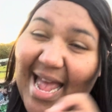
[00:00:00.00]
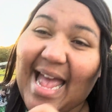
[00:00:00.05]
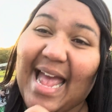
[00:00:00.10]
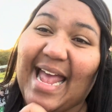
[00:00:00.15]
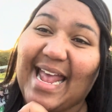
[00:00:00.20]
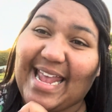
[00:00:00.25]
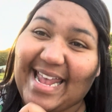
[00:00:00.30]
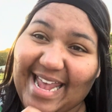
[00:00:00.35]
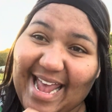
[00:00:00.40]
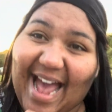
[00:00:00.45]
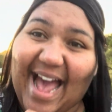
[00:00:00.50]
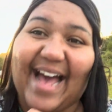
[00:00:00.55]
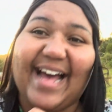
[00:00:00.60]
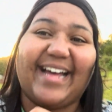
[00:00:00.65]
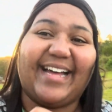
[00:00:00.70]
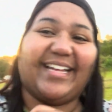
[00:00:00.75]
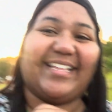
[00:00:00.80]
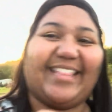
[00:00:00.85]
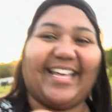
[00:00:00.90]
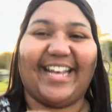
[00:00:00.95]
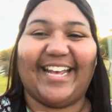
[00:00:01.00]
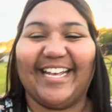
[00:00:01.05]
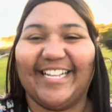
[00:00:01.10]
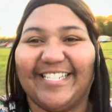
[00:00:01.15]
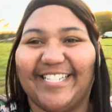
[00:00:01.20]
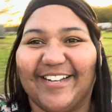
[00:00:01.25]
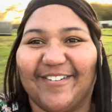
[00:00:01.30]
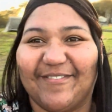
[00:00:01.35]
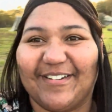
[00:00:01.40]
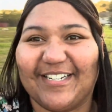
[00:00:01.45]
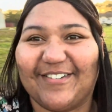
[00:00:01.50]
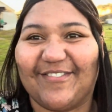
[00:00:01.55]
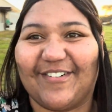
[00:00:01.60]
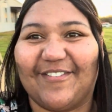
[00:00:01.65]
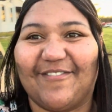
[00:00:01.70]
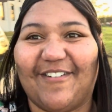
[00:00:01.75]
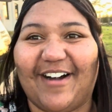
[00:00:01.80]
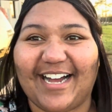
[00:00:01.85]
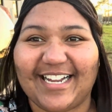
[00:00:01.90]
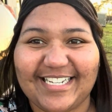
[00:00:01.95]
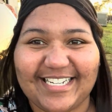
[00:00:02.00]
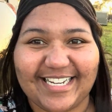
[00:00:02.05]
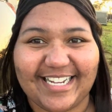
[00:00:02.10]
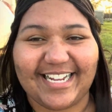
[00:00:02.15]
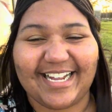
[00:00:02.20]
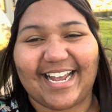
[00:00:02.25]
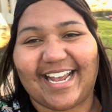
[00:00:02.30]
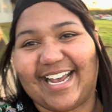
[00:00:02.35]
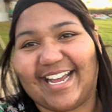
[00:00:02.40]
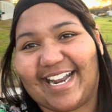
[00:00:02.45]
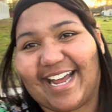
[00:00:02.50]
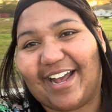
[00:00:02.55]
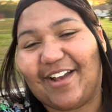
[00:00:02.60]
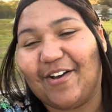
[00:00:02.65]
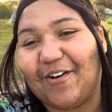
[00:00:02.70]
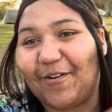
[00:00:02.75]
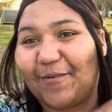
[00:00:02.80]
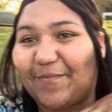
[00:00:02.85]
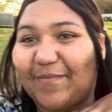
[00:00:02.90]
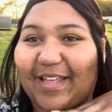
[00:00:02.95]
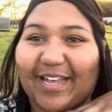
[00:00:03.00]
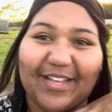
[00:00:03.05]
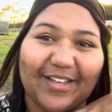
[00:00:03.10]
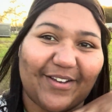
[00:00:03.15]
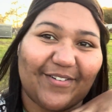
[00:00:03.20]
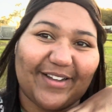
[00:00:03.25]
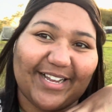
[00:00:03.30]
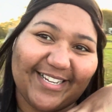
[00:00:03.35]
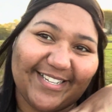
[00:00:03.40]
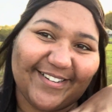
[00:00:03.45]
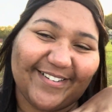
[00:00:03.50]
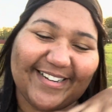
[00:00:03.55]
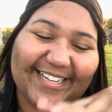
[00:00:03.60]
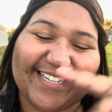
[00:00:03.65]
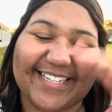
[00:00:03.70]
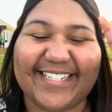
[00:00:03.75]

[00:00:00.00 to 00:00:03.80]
yeah, thank you so much for watching, and I hope that you enjoyed.